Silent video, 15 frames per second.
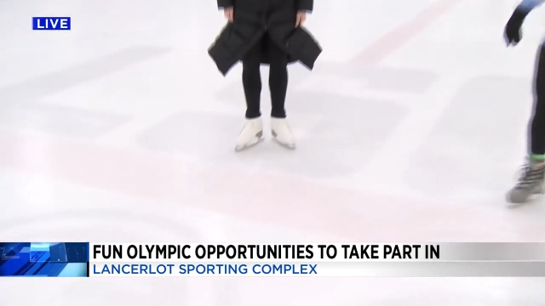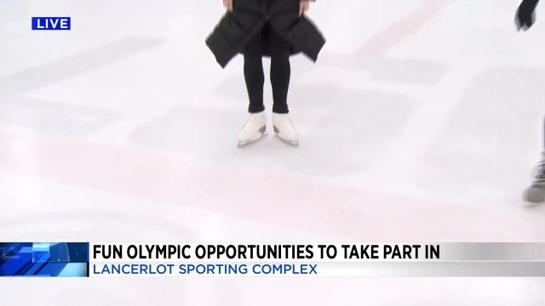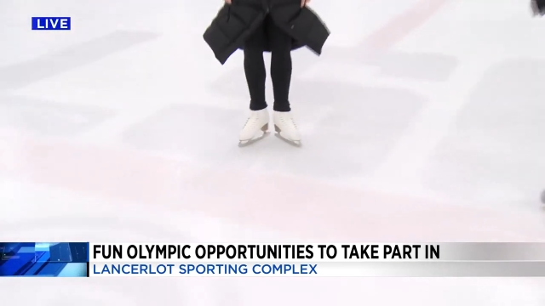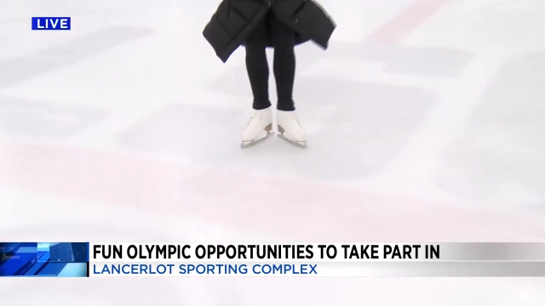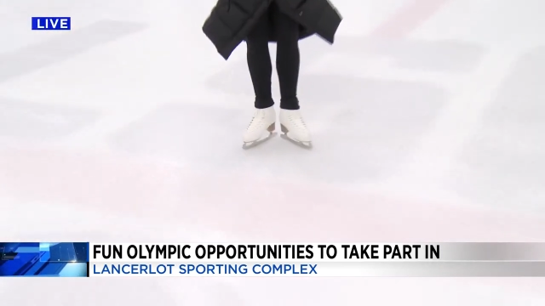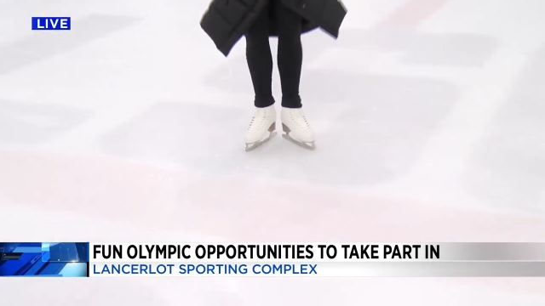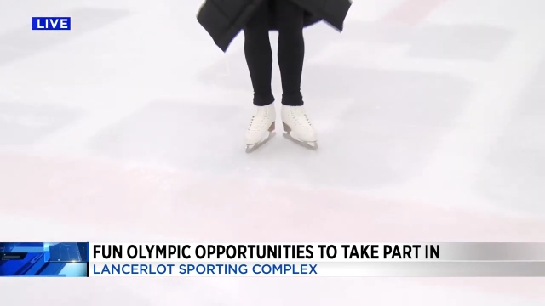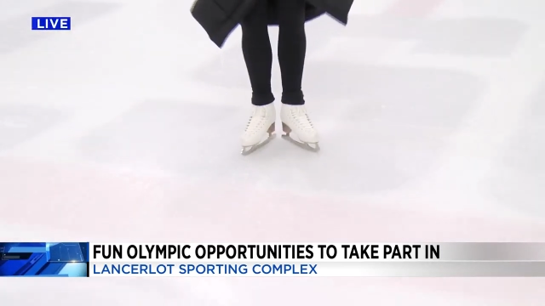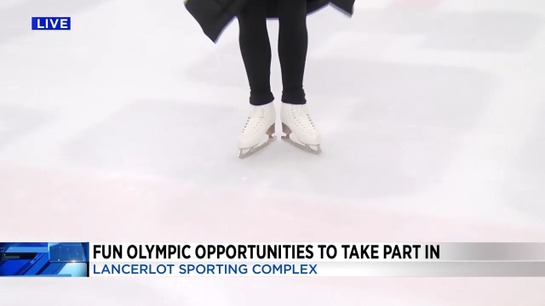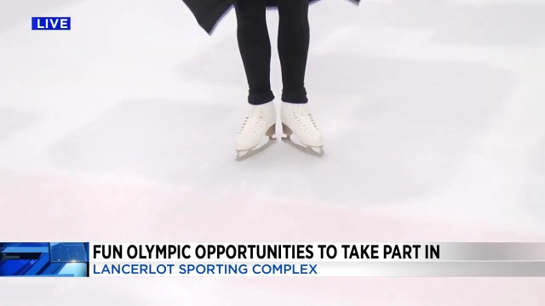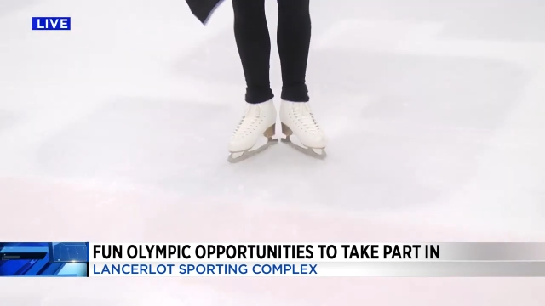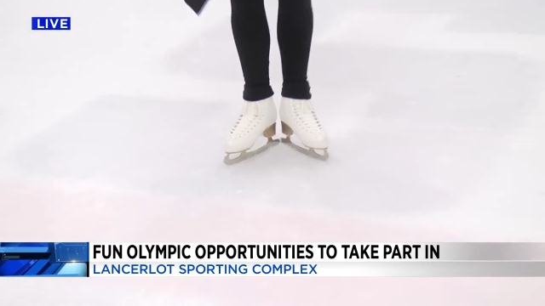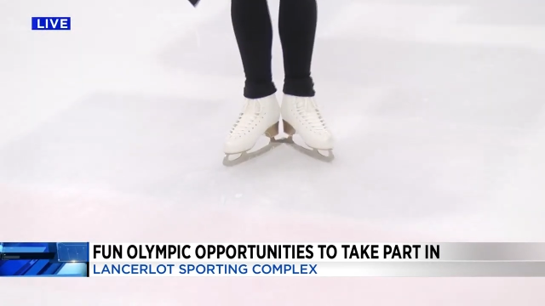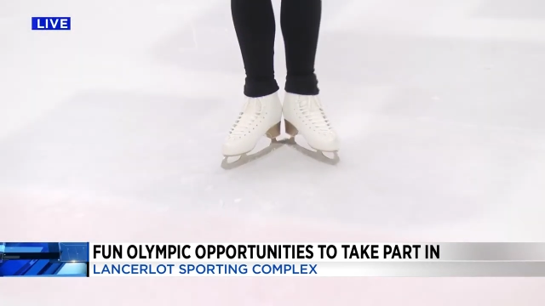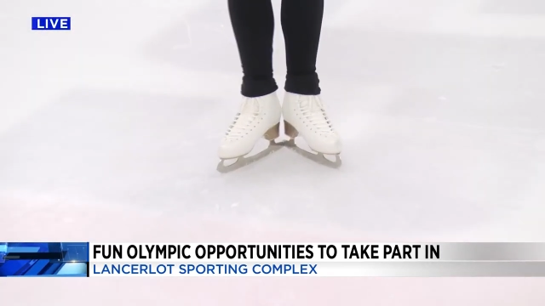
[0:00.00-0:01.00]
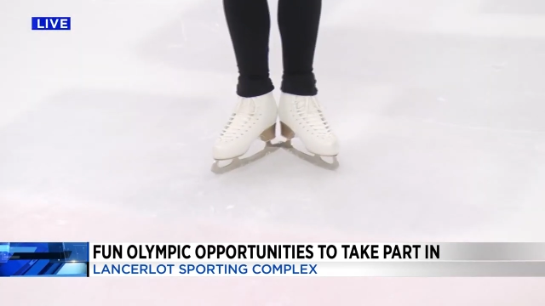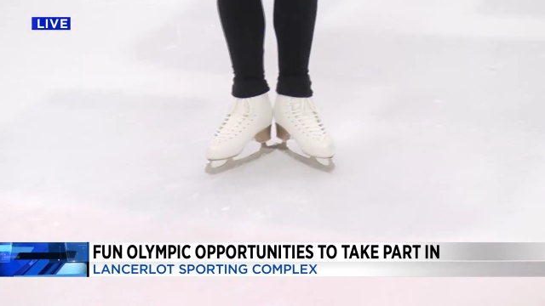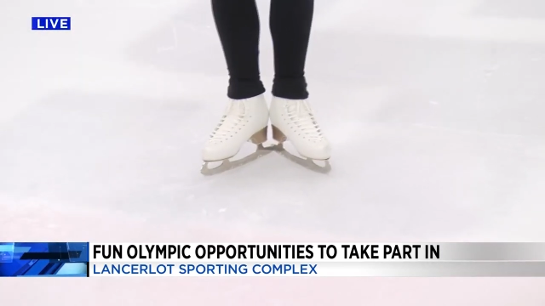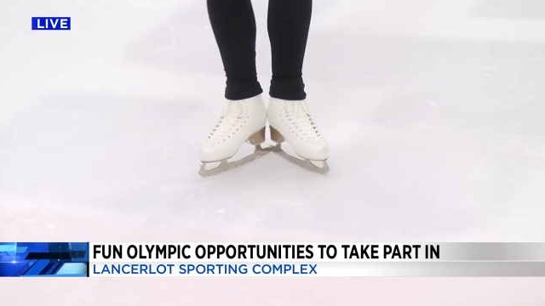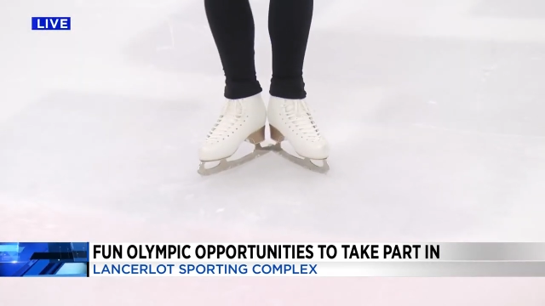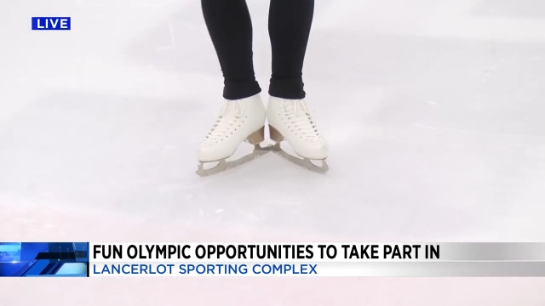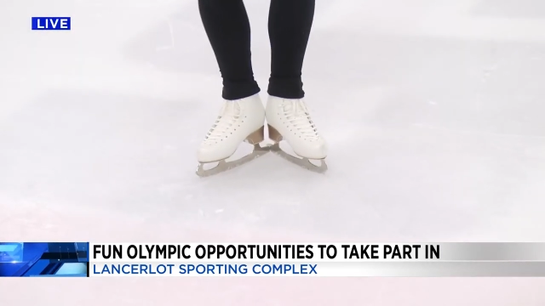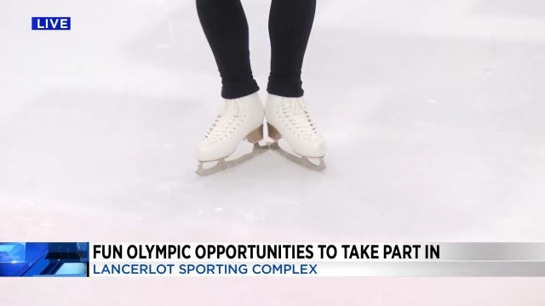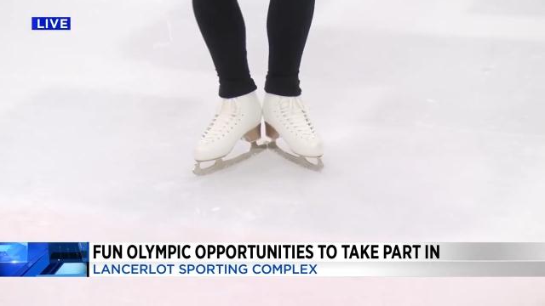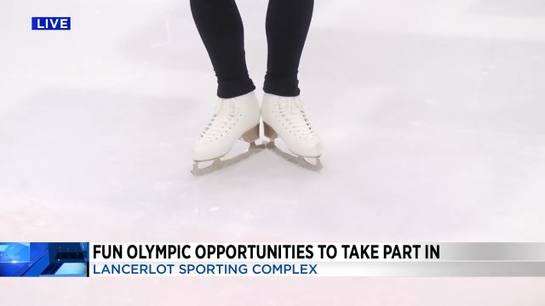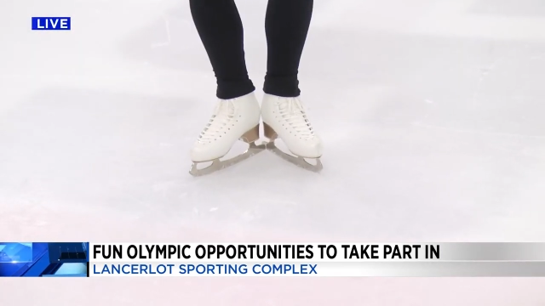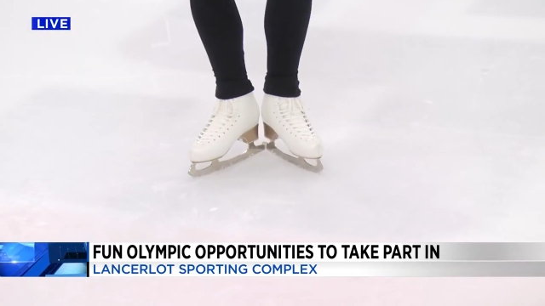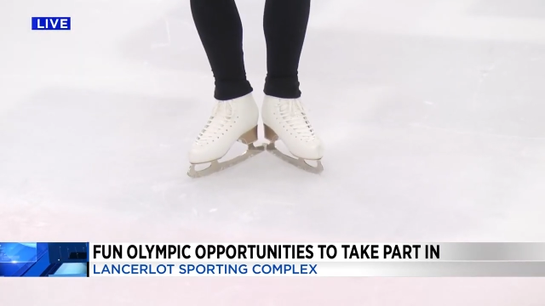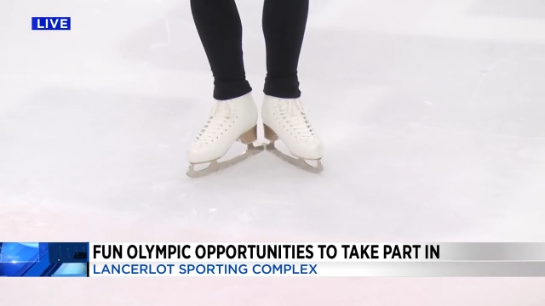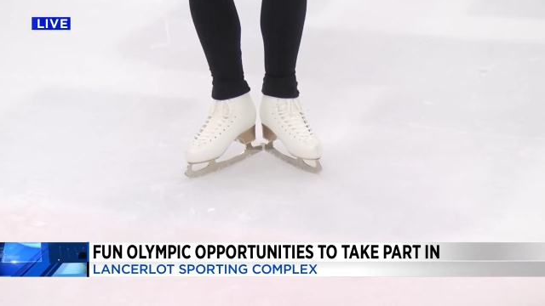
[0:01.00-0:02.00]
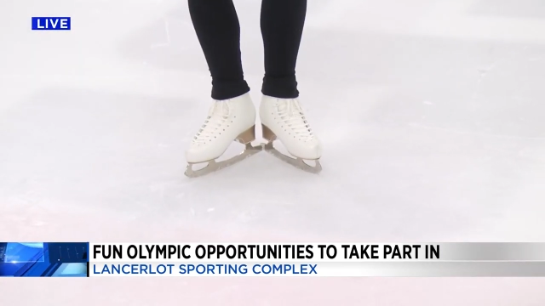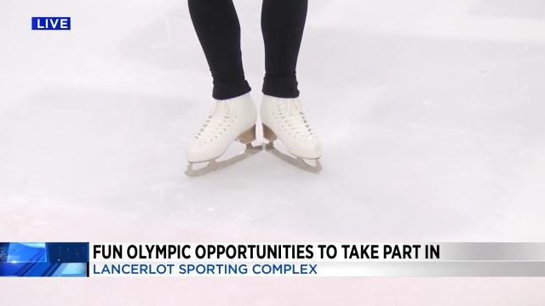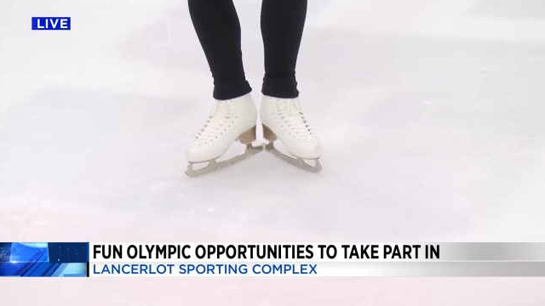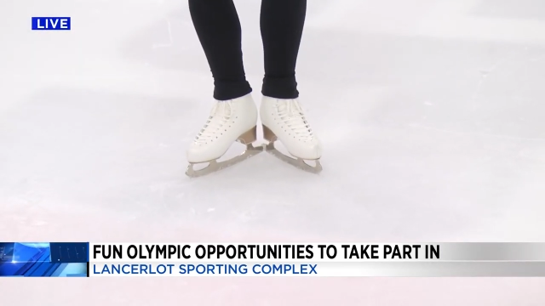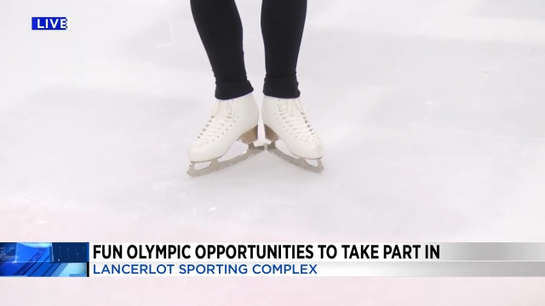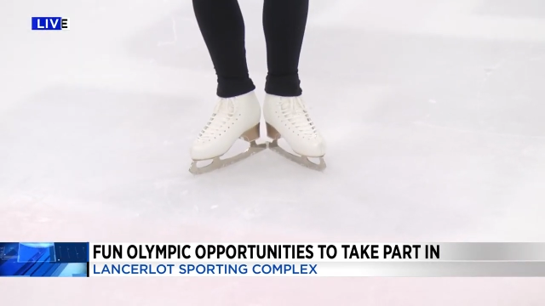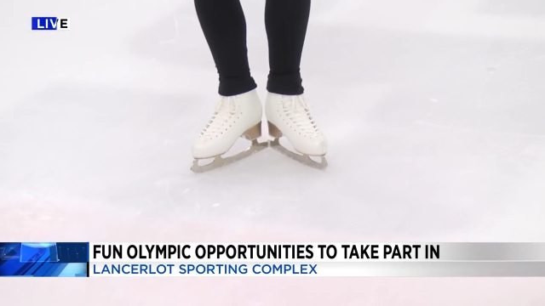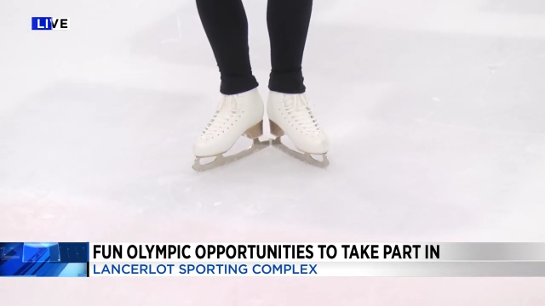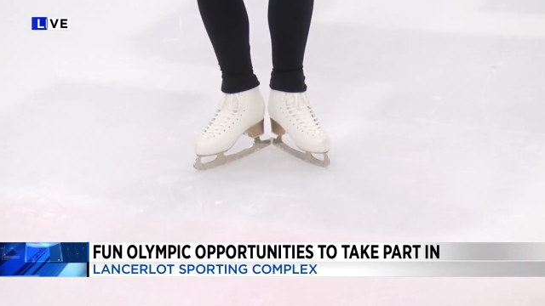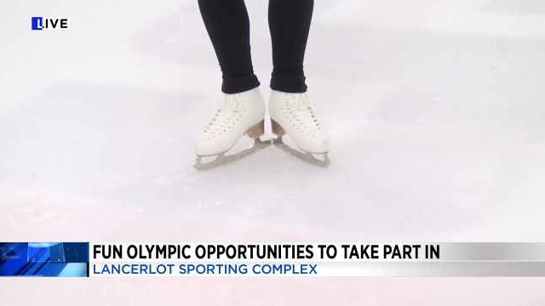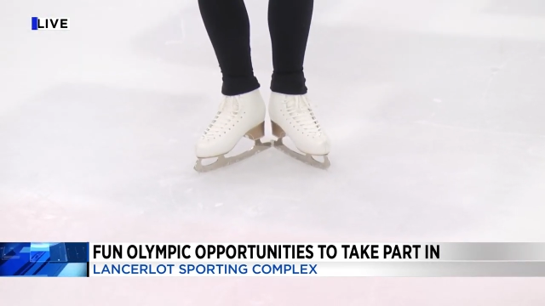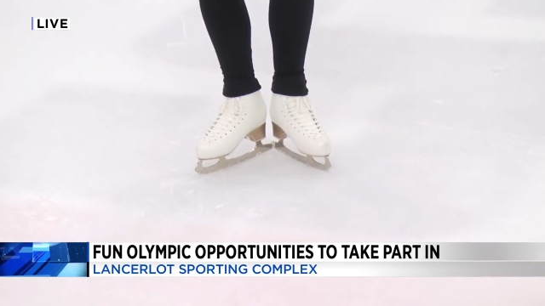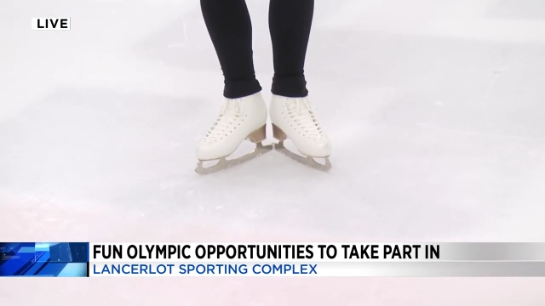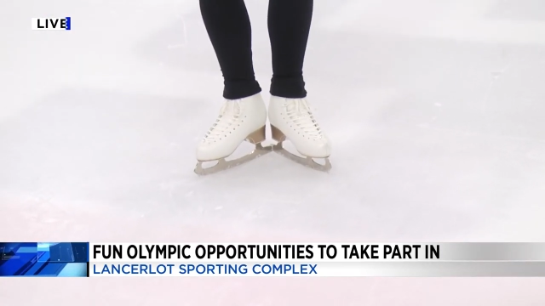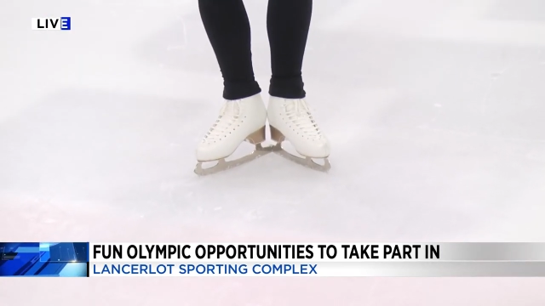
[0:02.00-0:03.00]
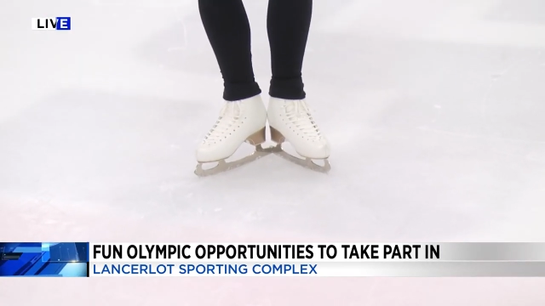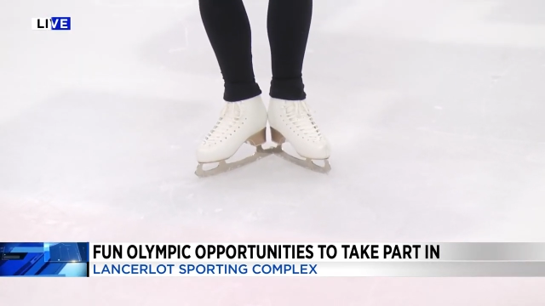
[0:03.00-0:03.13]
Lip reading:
[unreadable: no face in view]